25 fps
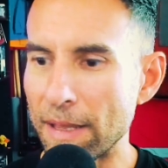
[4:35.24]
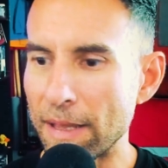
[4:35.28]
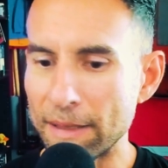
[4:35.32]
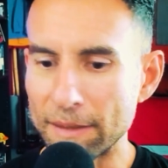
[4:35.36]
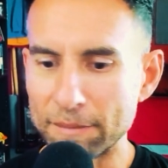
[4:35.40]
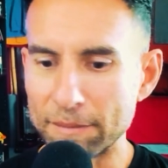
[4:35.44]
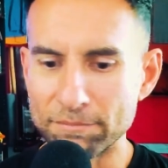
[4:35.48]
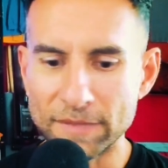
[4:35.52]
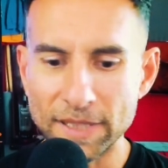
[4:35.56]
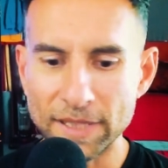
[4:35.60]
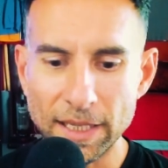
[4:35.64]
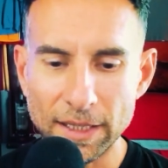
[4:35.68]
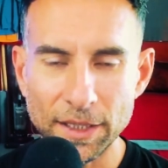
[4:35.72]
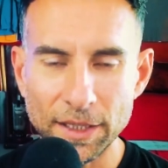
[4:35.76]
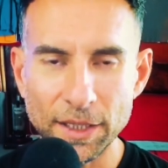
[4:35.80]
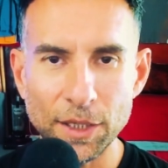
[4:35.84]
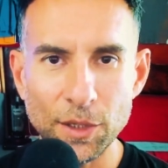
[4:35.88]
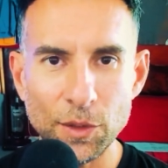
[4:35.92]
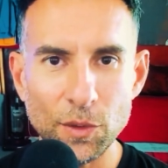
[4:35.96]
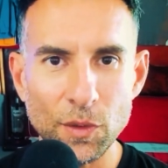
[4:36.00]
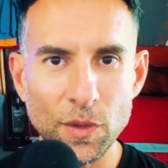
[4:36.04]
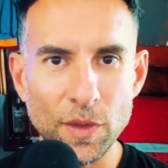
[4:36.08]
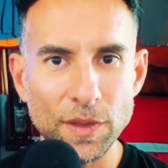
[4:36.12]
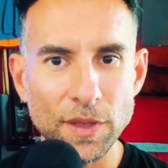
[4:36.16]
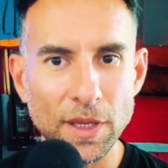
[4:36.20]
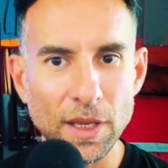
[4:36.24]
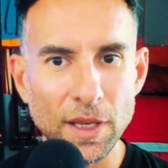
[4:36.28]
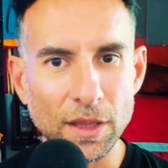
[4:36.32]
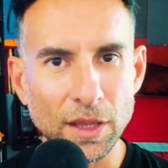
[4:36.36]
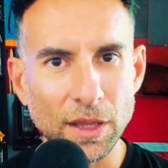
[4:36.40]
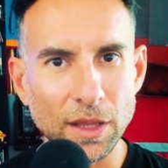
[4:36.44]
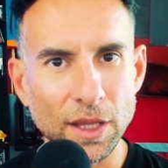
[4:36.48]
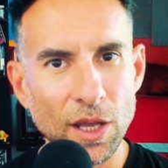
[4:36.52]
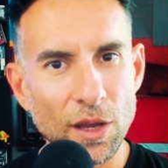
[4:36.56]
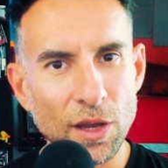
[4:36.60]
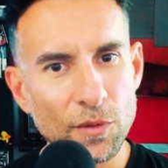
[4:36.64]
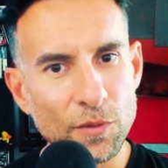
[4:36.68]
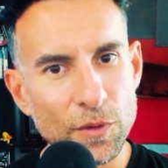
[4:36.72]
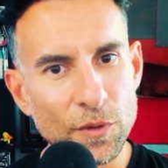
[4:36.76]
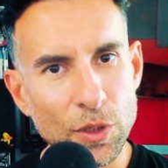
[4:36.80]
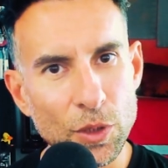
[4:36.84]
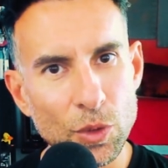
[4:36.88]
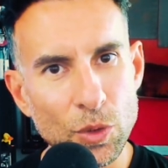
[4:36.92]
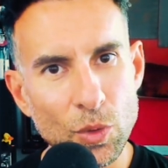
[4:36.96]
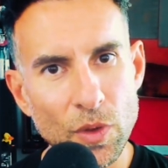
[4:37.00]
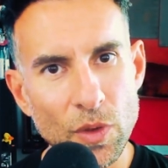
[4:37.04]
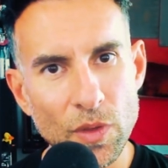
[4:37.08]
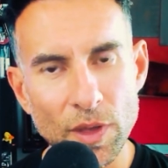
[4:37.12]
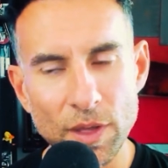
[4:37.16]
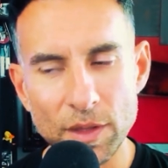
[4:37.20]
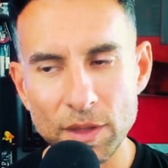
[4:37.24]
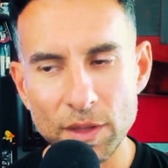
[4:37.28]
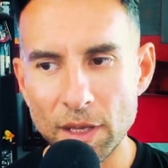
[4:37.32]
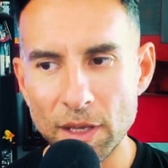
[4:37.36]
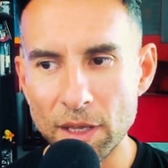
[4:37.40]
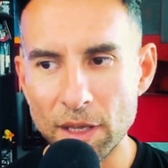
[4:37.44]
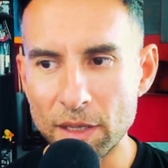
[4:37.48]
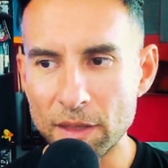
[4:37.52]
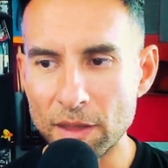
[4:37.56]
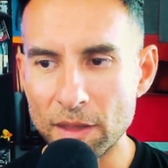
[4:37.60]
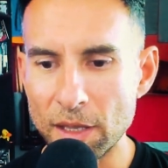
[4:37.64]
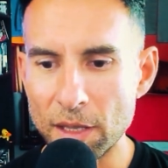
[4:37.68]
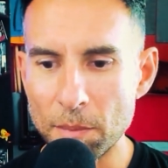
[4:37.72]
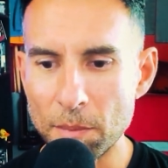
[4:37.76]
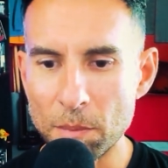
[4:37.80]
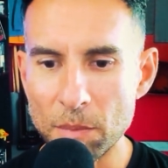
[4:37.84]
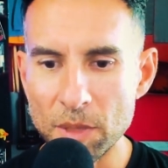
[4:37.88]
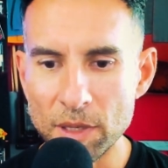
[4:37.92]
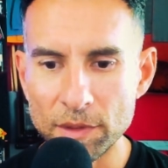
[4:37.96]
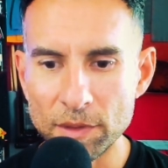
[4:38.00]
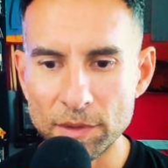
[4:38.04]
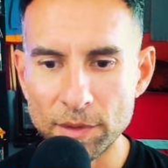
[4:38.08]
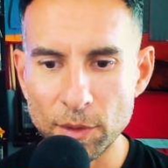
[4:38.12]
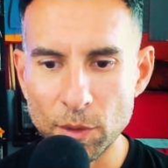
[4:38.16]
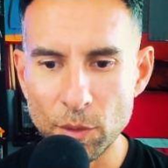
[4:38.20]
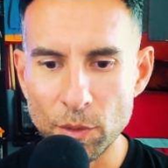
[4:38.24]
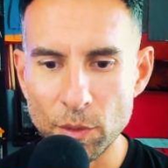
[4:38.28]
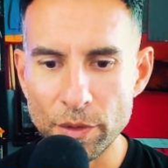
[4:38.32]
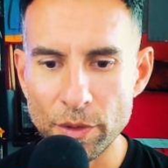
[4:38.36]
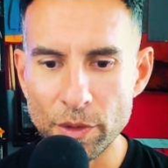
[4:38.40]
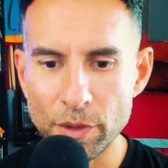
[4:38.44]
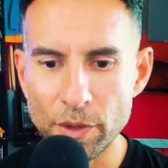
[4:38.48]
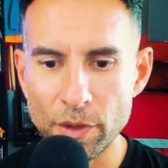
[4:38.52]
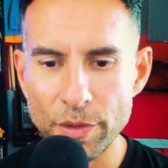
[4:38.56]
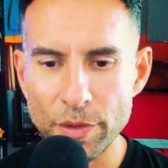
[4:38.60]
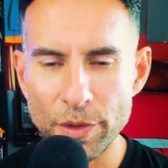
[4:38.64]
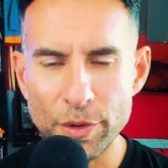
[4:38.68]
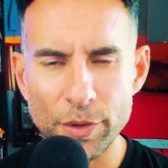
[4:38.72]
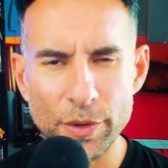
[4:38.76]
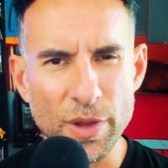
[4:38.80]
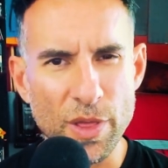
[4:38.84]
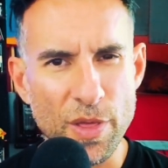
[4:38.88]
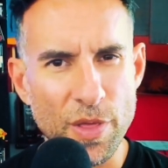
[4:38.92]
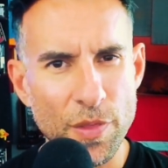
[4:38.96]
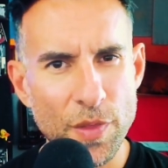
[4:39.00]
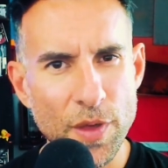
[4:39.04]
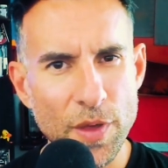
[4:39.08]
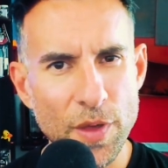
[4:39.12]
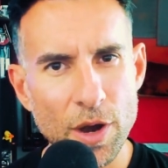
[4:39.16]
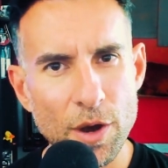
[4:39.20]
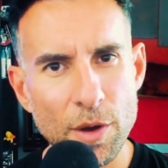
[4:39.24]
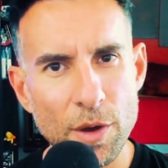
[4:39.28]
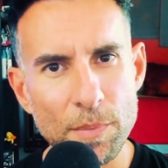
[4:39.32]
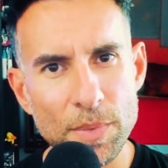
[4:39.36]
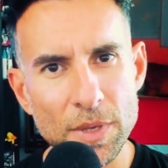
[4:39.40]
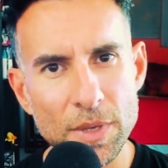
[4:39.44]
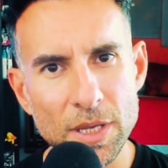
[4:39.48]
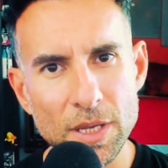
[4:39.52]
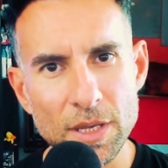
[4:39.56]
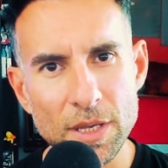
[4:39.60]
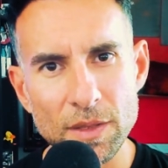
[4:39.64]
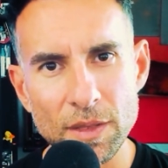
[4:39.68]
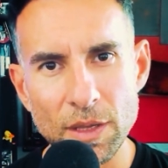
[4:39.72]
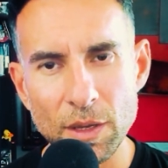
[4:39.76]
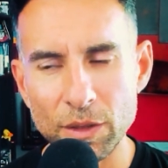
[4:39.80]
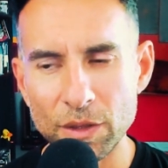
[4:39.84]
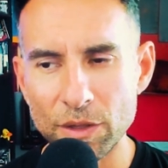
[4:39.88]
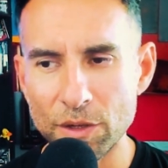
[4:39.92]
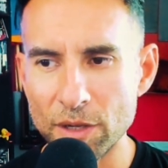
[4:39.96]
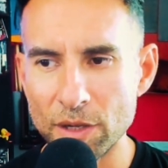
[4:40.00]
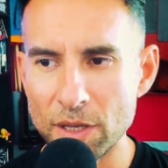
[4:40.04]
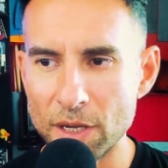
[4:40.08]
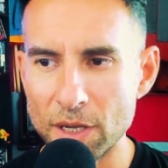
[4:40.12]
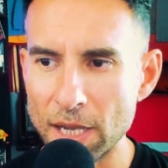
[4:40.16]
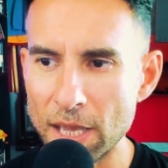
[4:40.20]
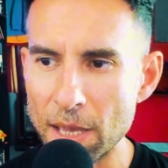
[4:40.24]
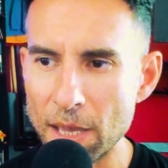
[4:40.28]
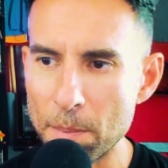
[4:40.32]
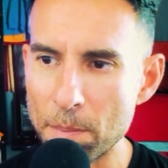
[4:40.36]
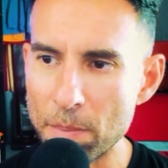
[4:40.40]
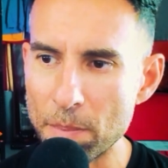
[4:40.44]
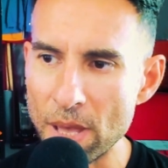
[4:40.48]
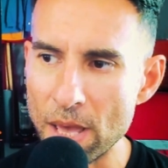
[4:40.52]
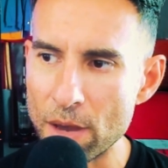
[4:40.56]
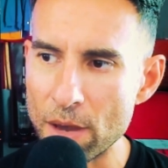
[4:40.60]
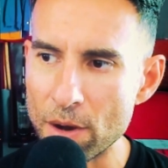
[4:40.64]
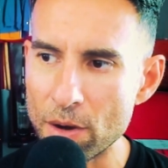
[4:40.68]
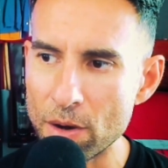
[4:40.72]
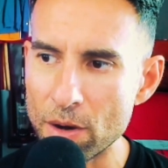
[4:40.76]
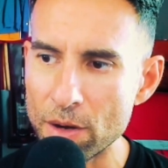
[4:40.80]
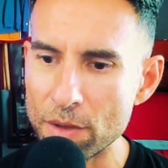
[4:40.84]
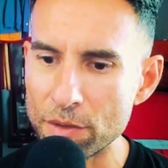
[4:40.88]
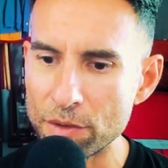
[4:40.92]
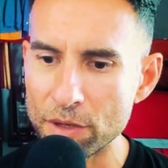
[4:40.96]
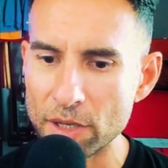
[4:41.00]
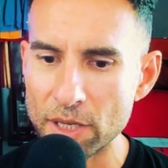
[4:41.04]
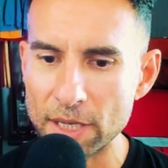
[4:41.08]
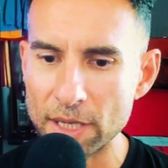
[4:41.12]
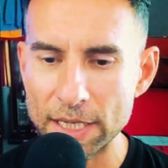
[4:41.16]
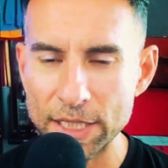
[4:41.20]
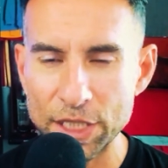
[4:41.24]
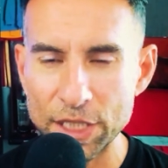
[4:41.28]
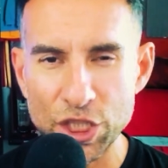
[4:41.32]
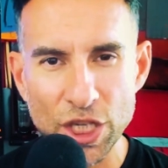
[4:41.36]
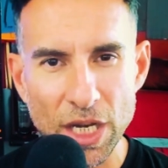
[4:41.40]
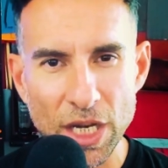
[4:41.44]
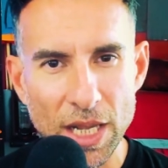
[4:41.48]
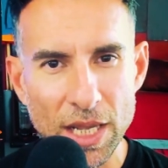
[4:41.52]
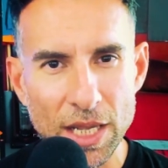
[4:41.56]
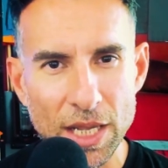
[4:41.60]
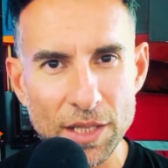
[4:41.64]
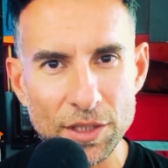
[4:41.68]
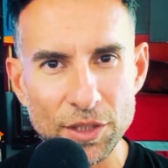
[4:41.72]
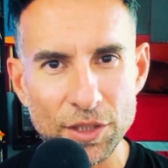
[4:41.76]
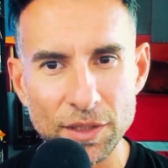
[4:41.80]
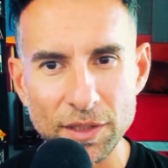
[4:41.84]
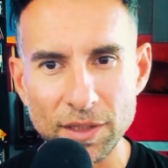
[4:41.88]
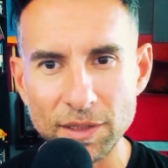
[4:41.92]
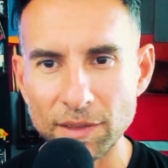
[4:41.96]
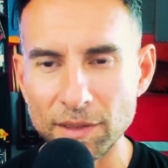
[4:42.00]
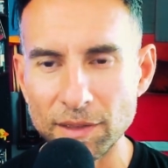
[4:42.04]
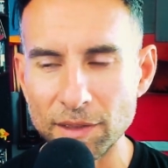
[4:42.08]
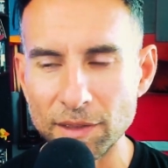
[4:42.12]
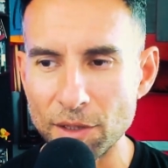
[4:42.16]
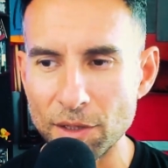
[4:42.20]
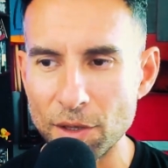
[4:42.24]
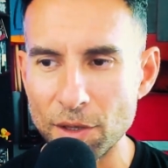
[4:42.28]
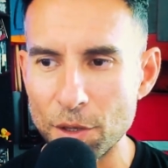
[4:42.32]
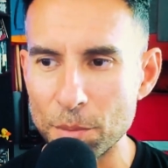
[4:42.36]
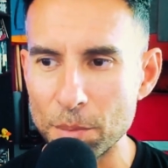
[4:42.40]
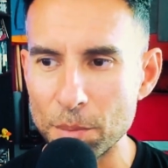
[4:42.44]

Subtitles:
telling you that they love you and that they miss you and they're in therapy and they're gonna get better and they're gonna change and this and the other.